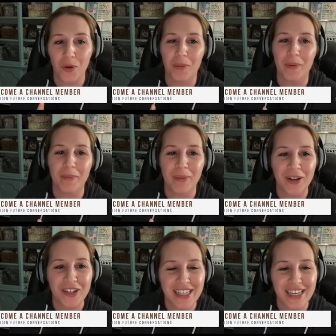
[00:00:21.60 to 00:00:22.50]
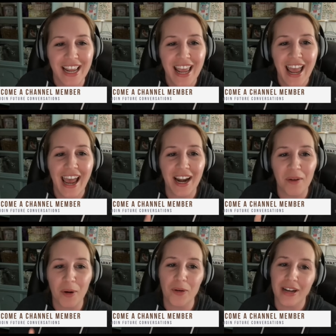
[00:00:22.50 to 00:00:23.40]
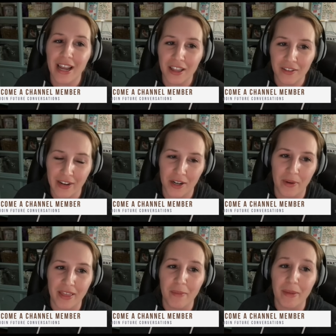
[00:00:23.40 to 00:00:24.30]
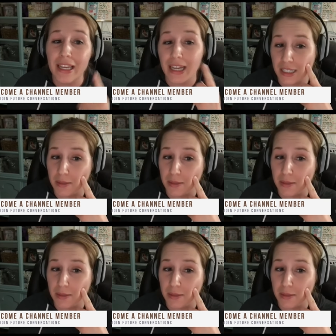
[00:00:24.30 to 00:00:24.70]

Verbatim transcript: Corbin Bernsen and I rode an elevator with him and he kissed